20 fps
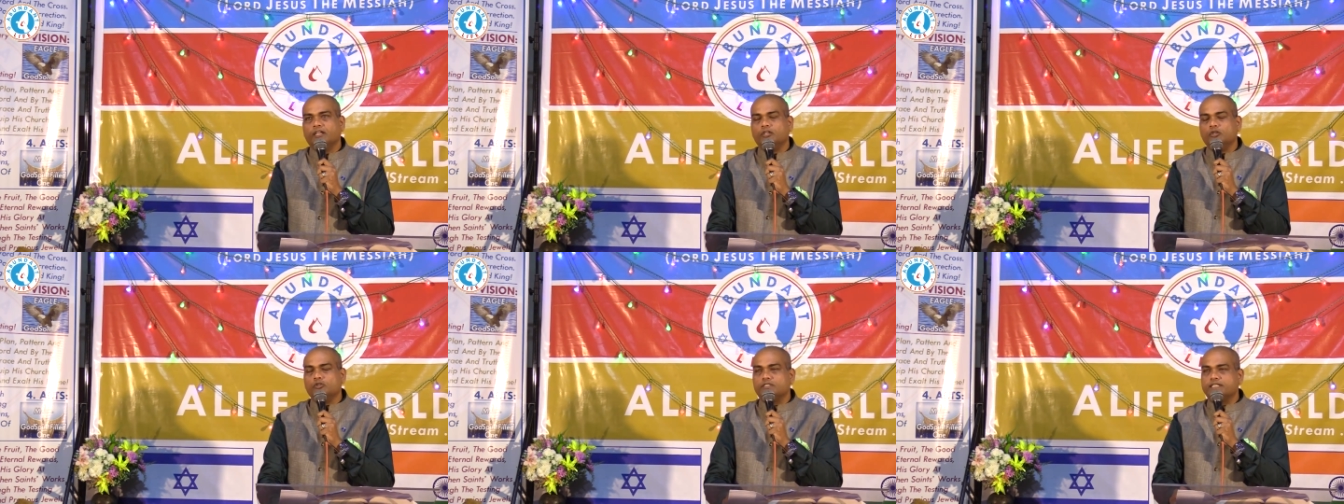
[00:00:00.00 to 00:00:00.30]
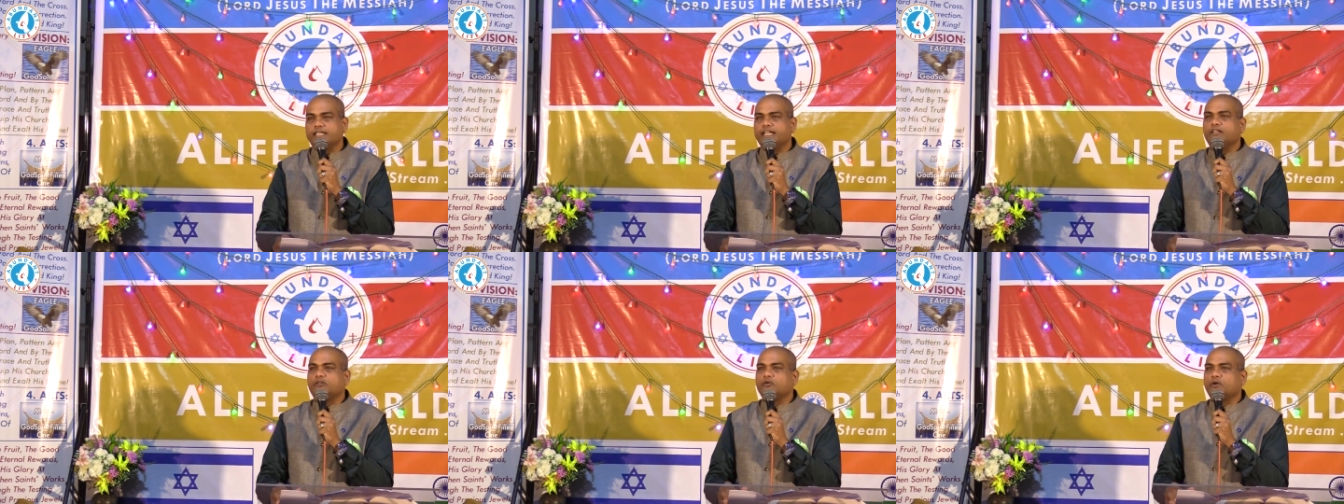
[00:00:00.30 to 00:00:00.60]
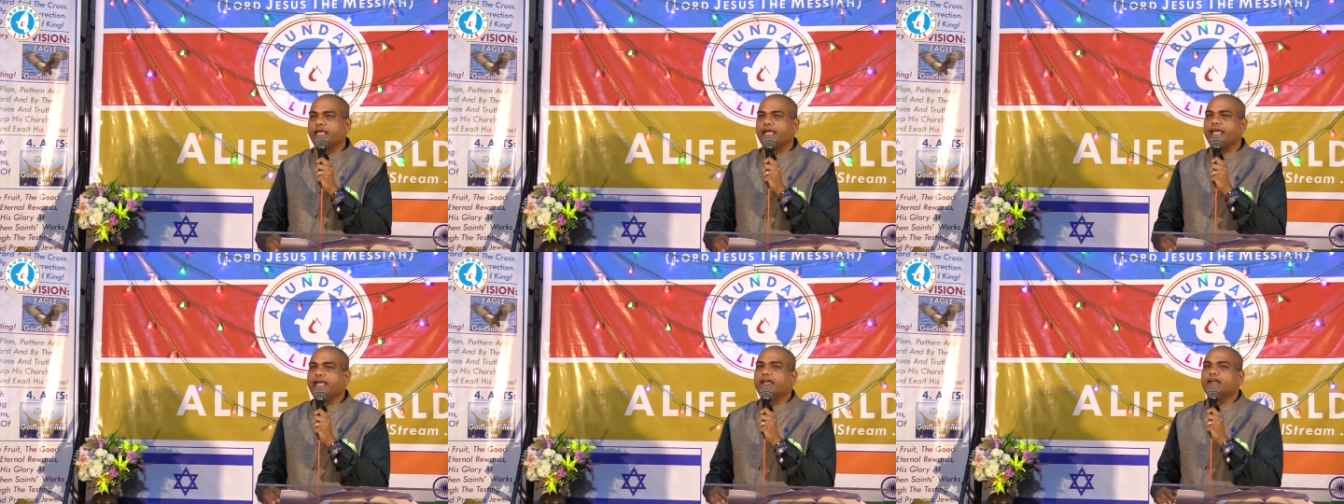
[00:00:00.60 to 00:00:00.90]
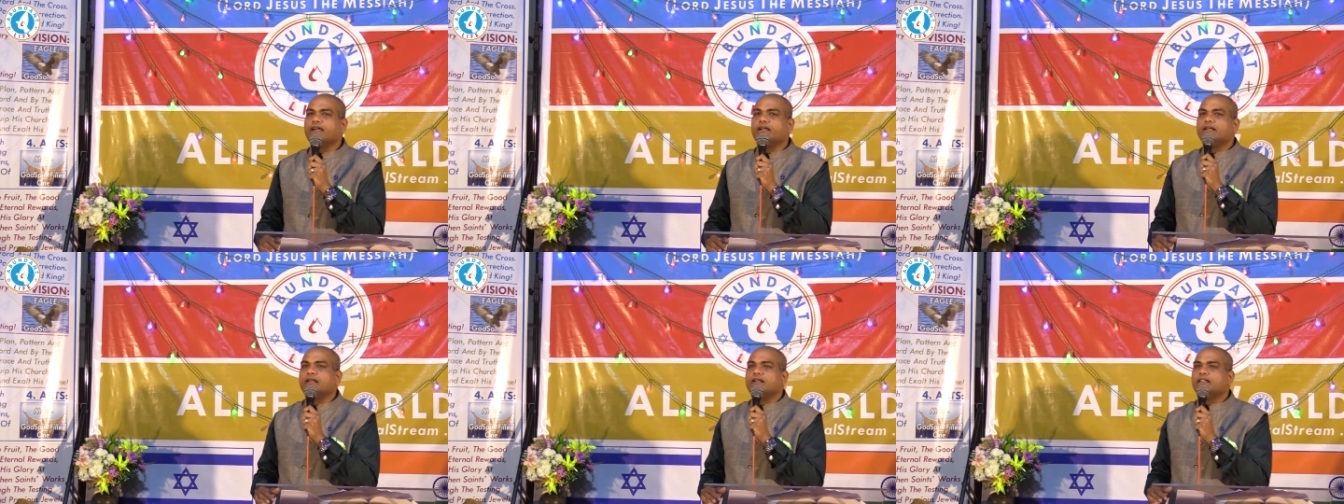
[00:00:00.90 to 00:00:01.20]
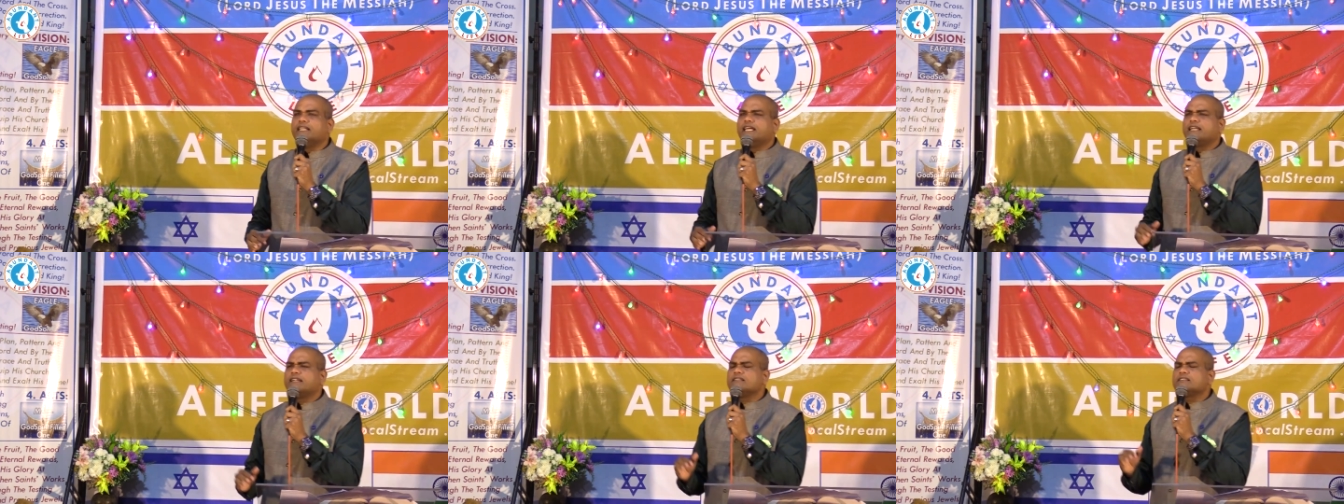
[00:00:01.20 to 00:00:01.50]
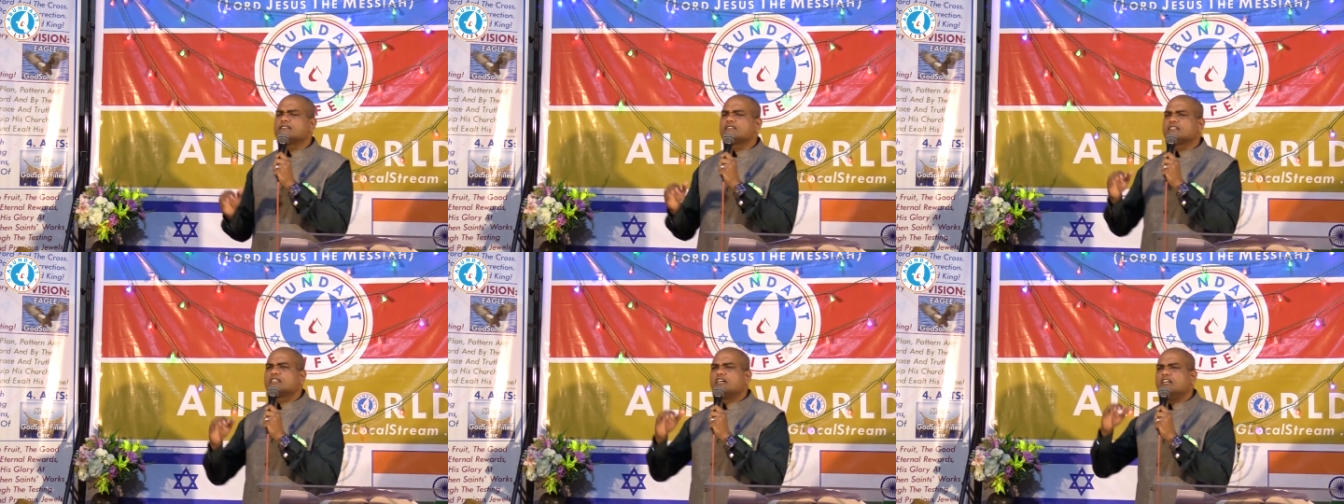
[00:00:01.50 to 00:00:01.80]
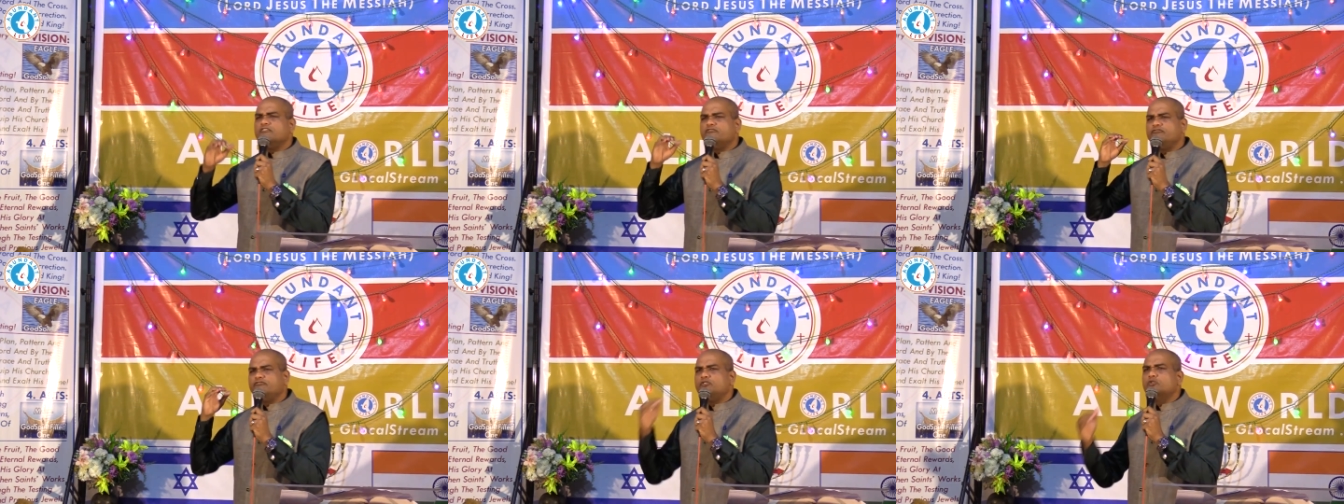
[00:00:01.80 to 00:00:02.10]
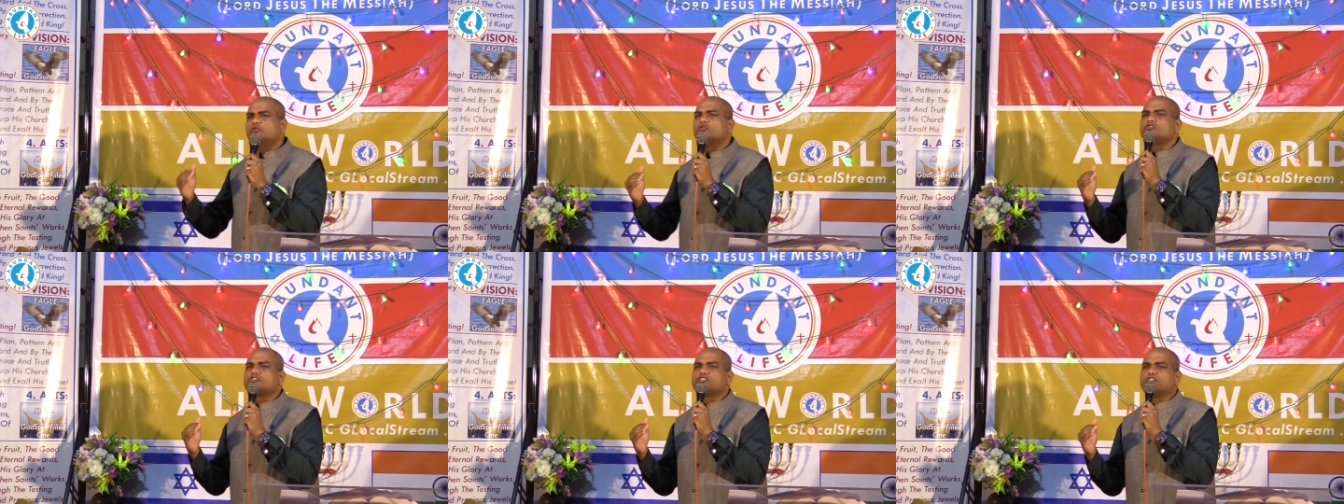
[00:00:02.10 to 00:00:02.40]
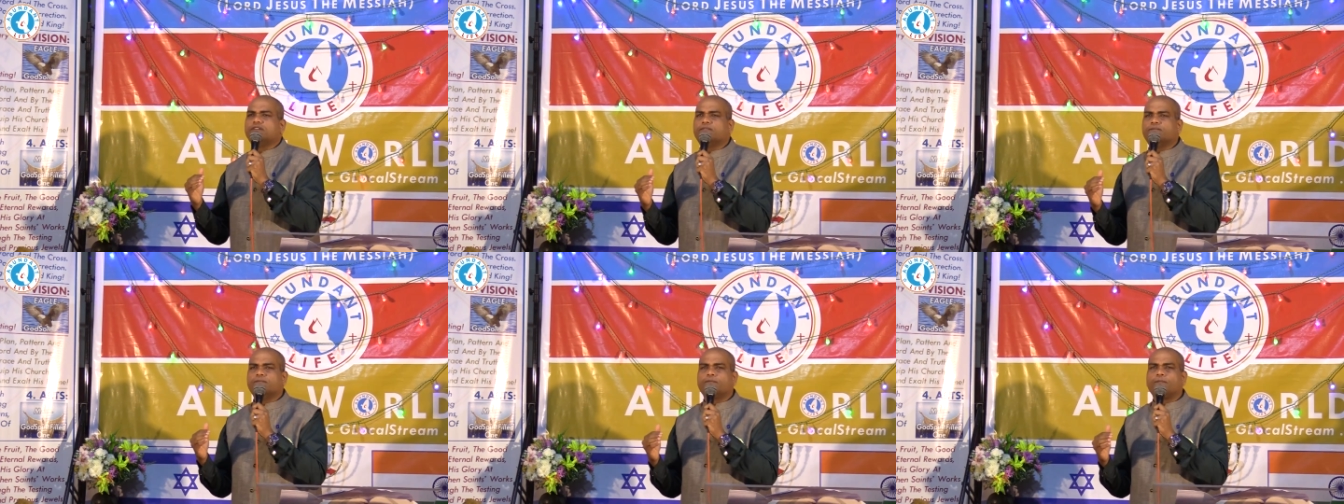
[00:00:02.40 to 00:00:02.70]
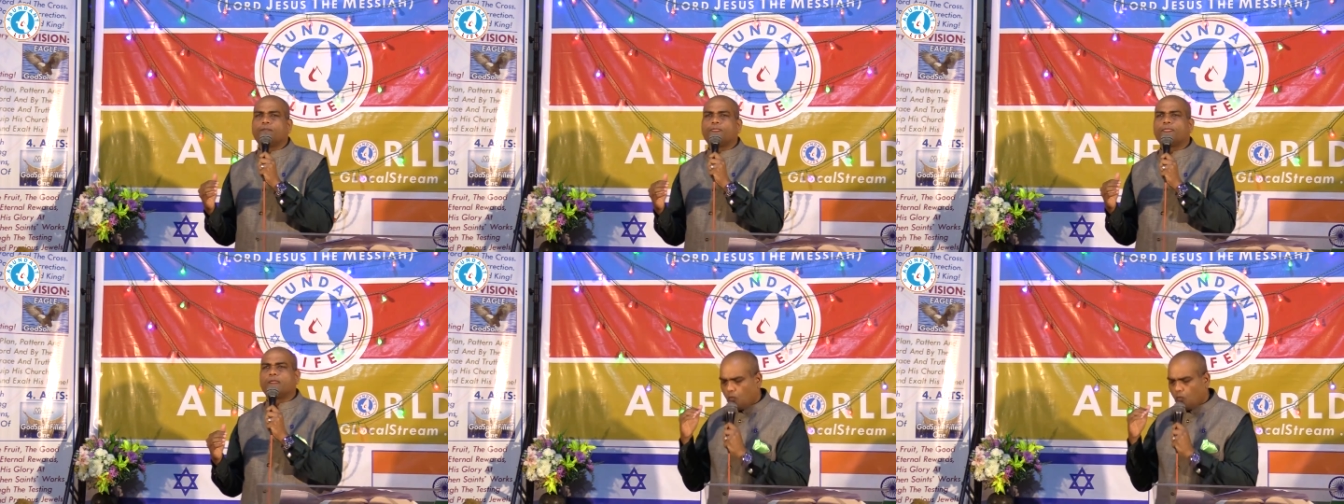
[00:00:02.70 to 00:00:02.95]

You see, today there is confusion.